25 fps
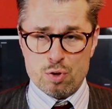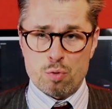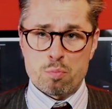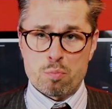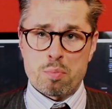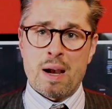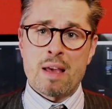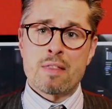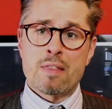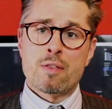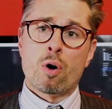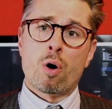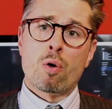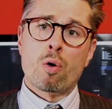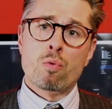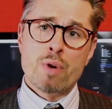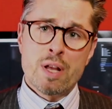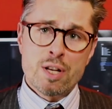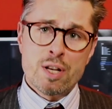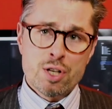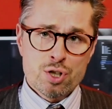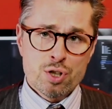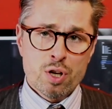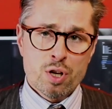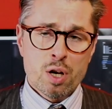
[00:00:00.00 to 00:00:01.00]
to buy the
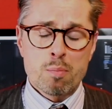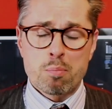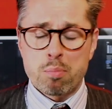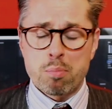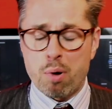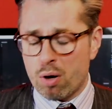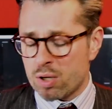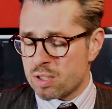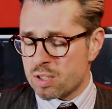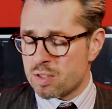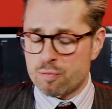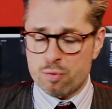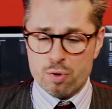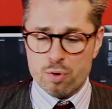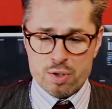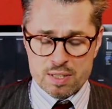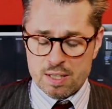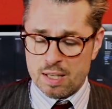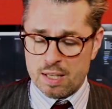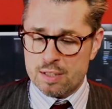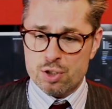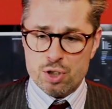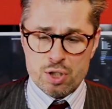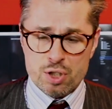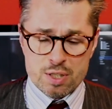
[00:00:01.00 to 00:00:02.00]
original box for
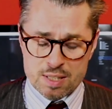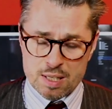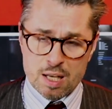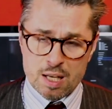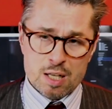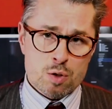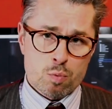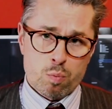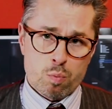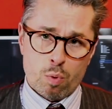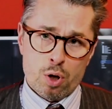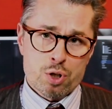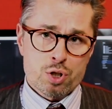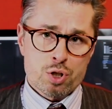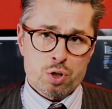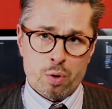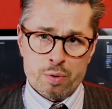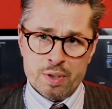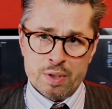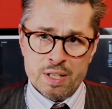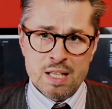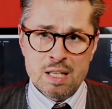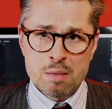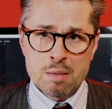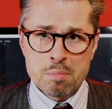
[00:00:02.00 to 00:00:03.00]
such and such watch
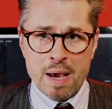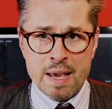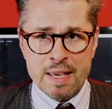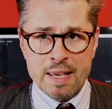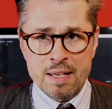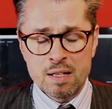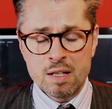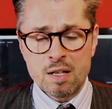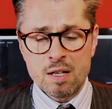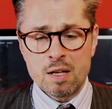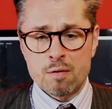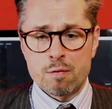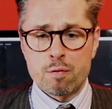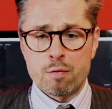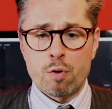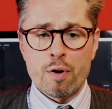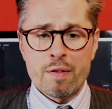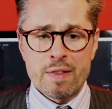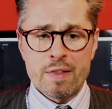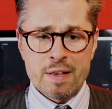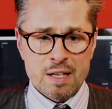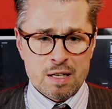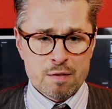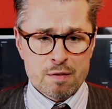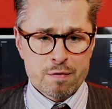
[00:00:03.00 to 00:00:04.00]
on eBay for
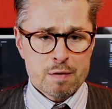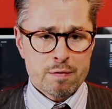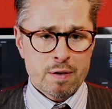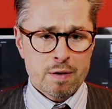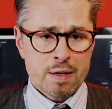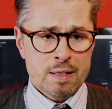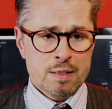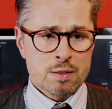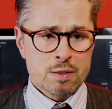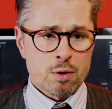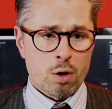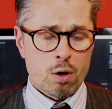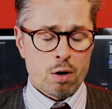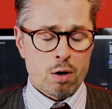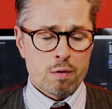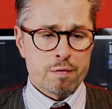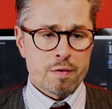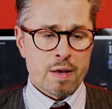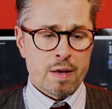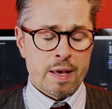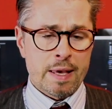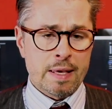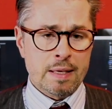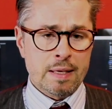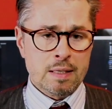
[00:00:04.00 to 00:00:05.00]
the equivalent of
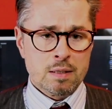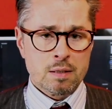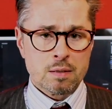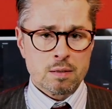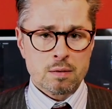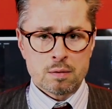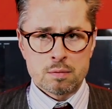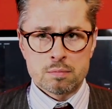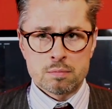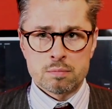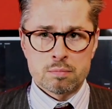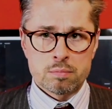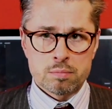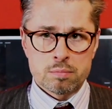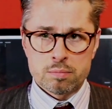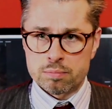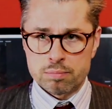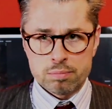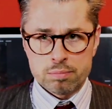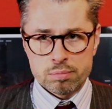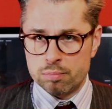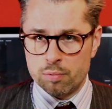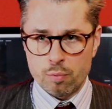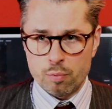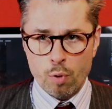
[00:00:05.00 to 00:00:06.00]
a
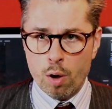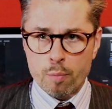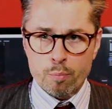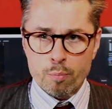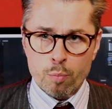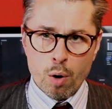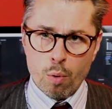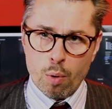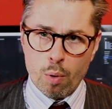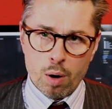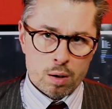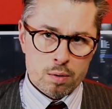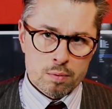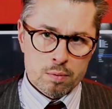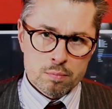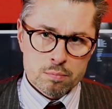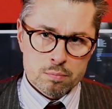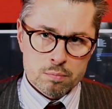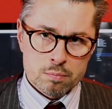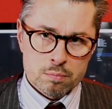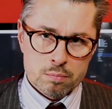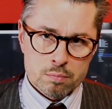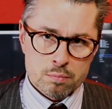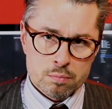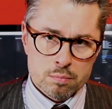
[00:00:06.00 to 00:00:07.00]
lawnmower?
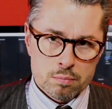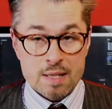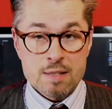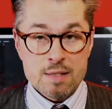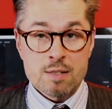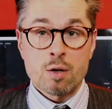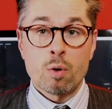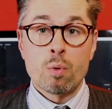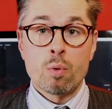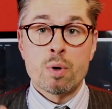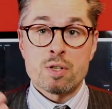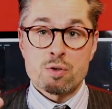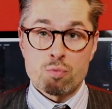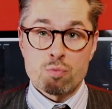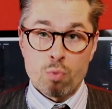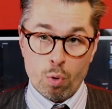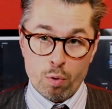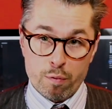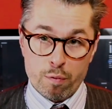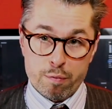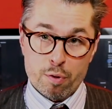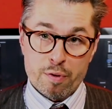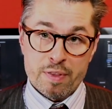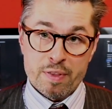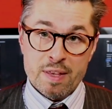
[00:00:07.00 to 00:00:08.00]
And so his
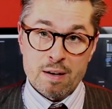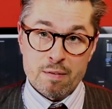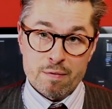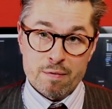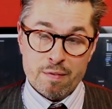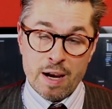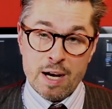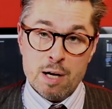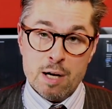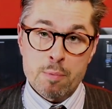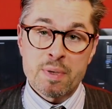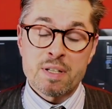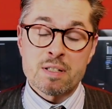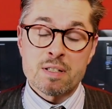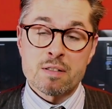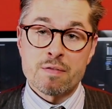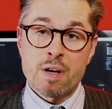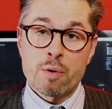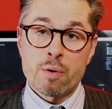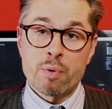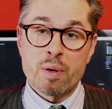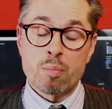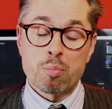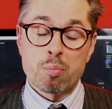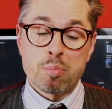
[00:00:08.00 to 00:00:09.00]
role for the environment is
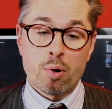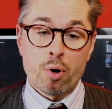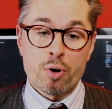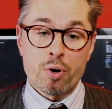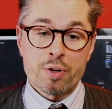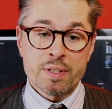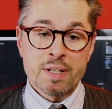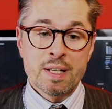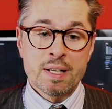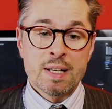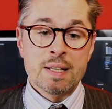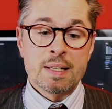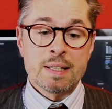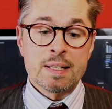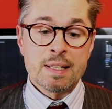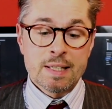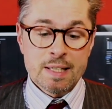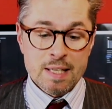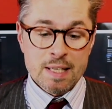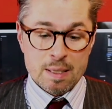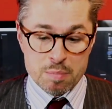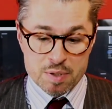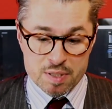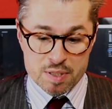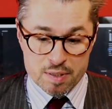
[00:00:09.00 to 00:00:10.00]
very important. He
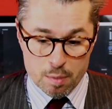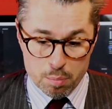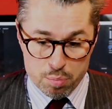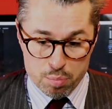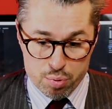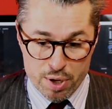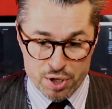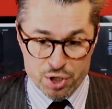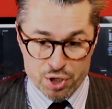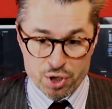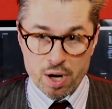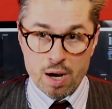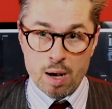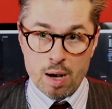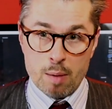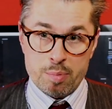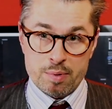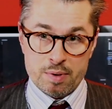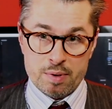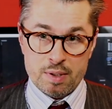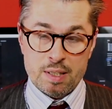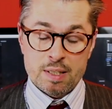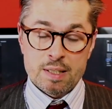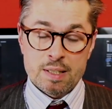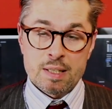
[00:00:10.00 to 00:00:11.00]
keeps the pressure up.
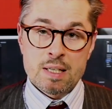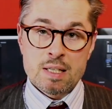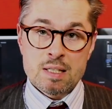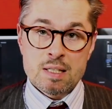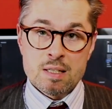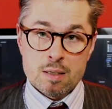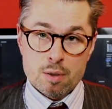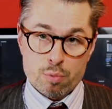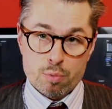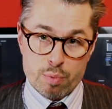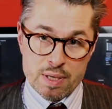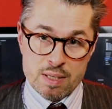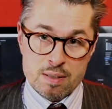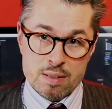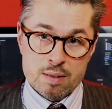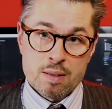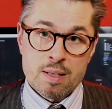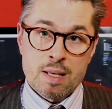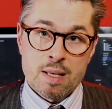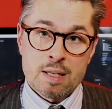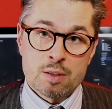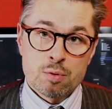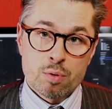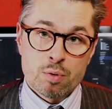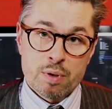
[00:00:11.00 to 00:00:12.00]
He's the reason
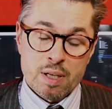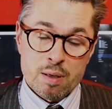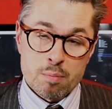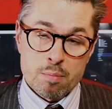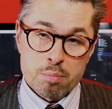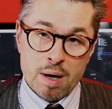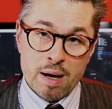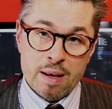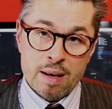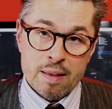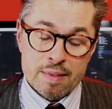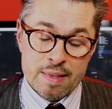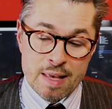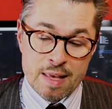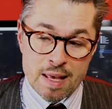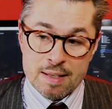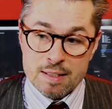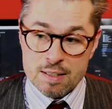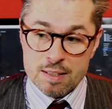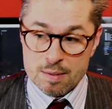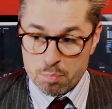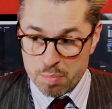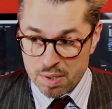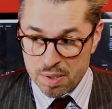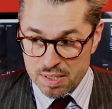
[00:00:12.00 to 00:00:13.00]
that you can buy that
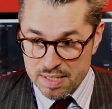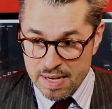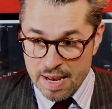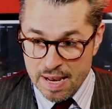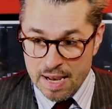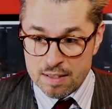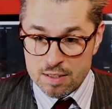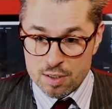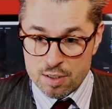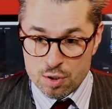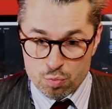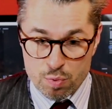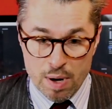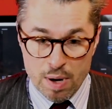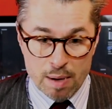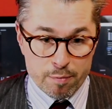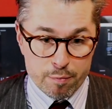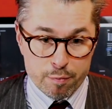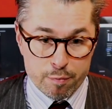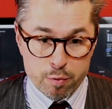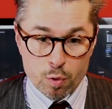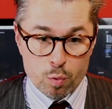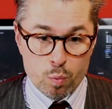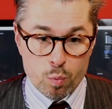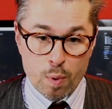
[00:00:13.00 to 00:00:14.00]
Patek strap
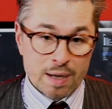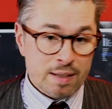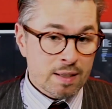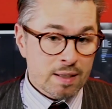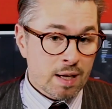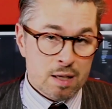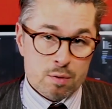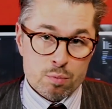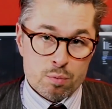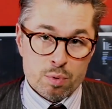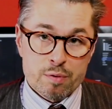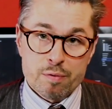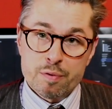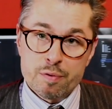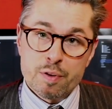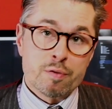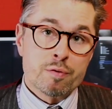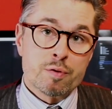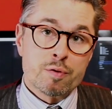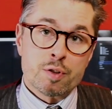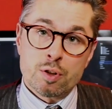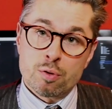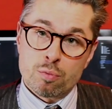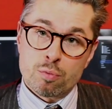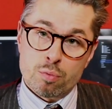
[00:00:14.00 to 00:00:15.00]
for
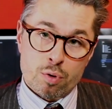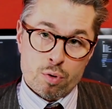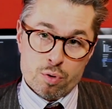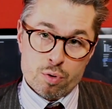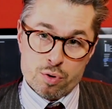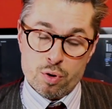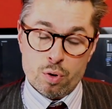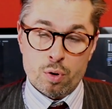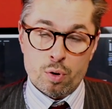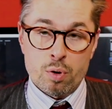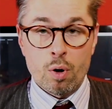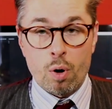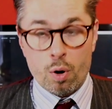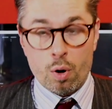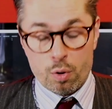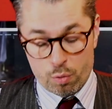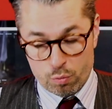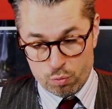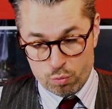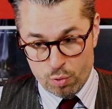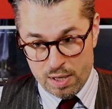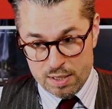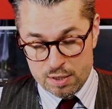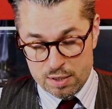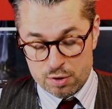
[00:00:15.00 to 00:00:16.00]
150 euros or
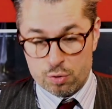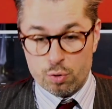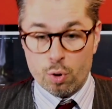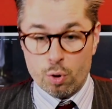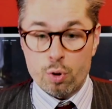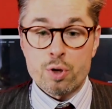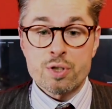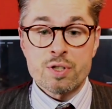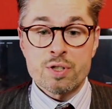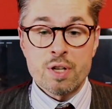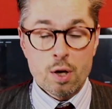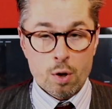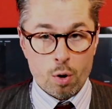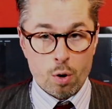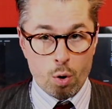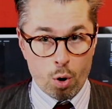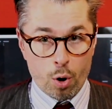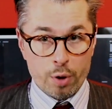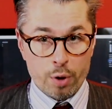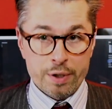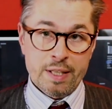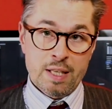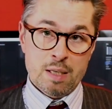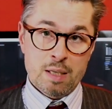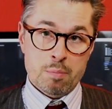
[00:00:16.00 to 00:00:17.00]
US dollars
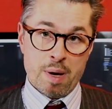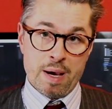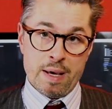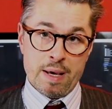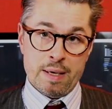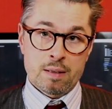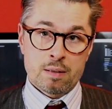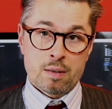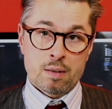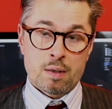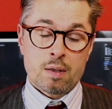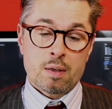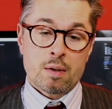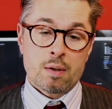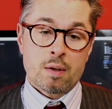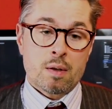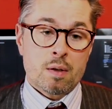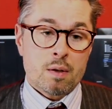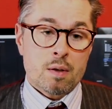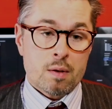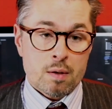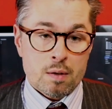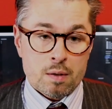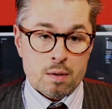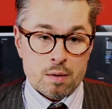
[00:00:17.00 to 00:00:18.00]
on eBay,
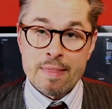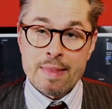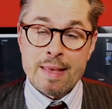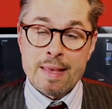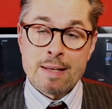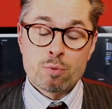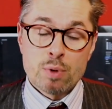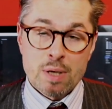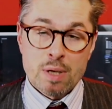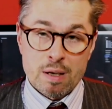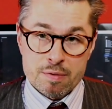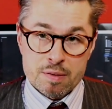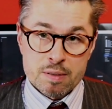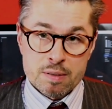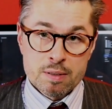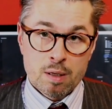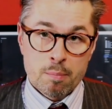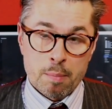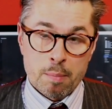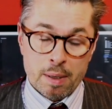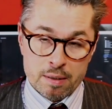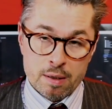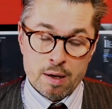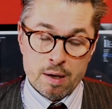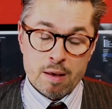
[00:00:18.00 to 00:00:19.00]
and then you have still
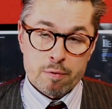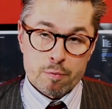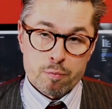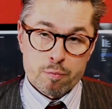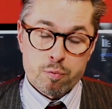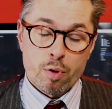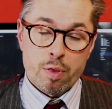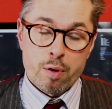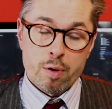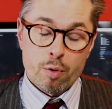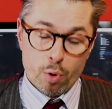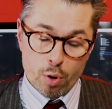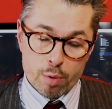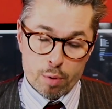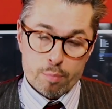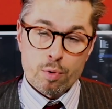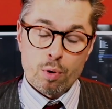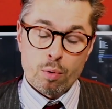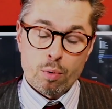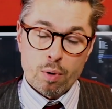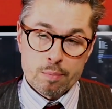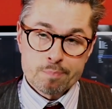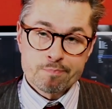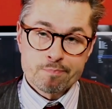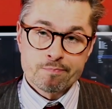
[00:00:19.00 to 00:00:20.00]
money left for the
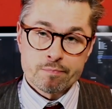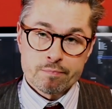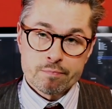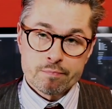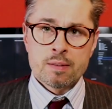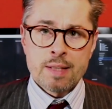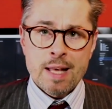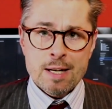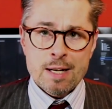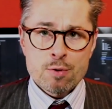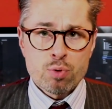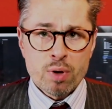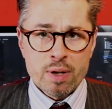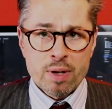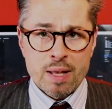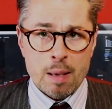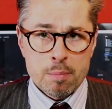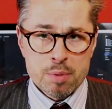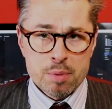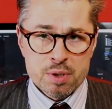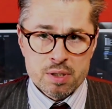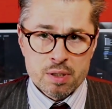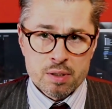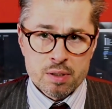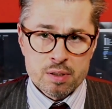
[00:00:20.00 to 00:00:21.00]
lawnmower. Natural
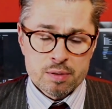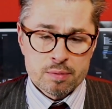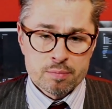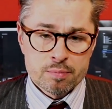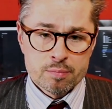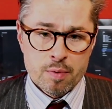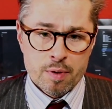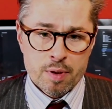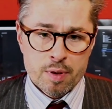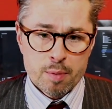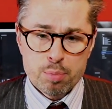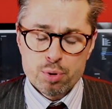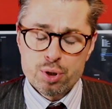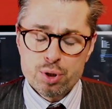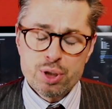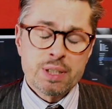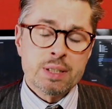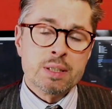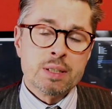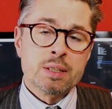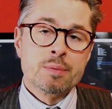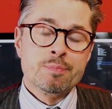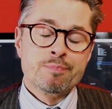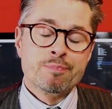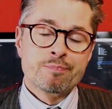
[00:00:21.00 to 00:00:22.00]
habitat, the
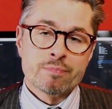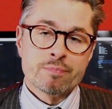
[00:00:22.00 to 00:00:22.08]
boutique.